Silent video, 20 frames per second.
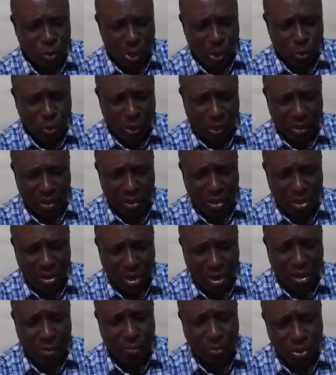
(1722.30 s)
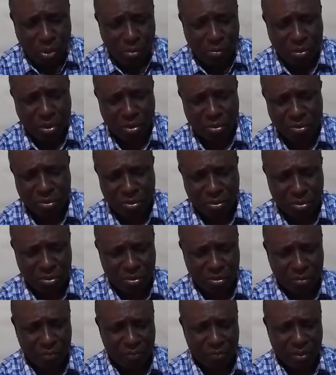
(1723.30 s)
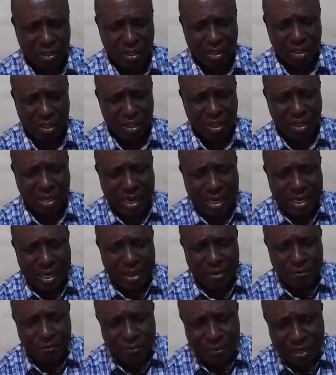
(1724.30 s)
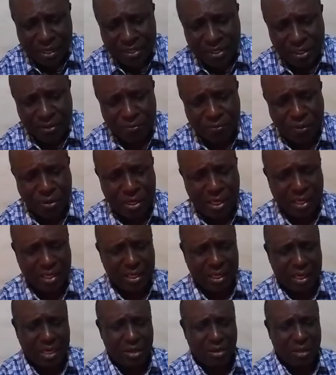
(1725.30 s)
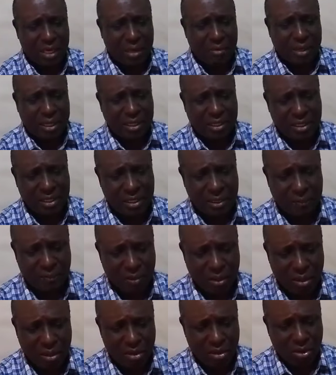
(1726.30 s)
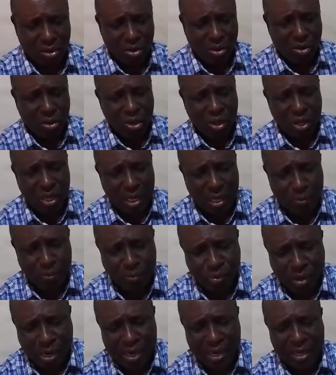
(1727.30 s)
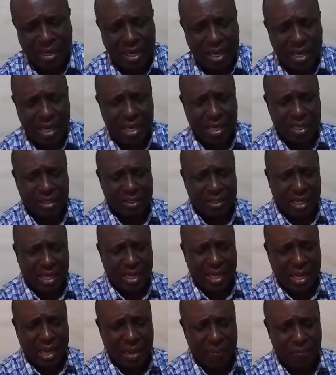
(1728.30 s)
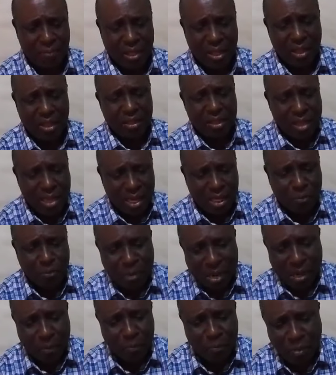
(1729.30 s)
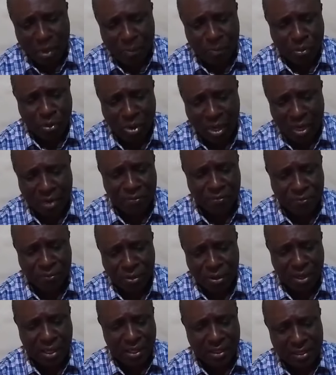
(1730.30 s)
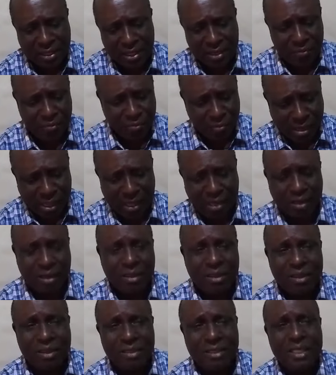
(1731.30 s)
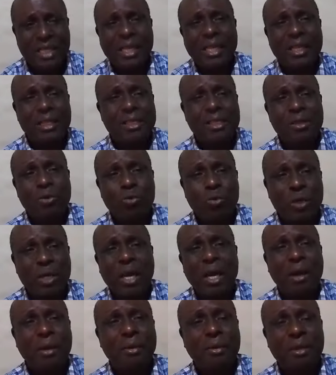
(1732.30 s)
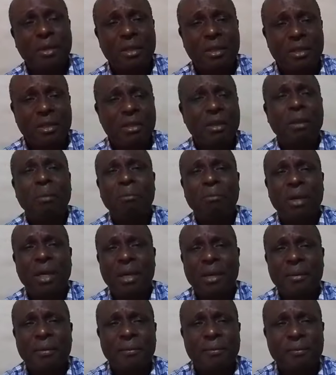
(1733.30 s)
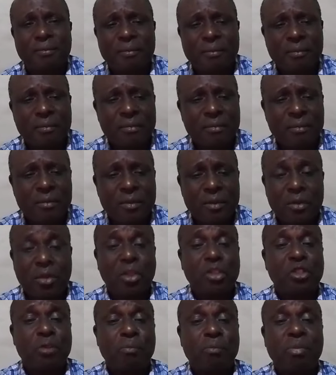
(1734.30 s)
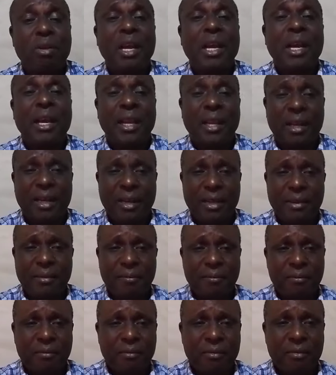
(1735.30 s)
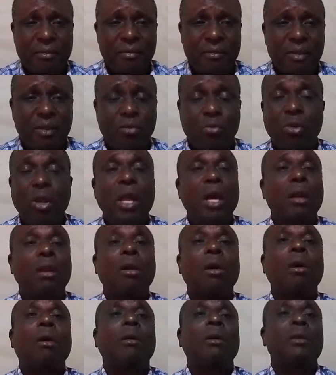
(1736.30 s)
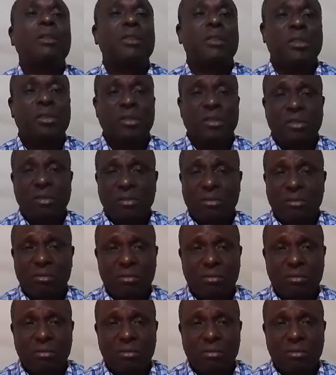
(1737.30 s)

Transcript: will come no more to you. Can a virgin forget her ornaments, or a bride her attire? Yet my people have forgotten me days without number. Just pride. We are lords.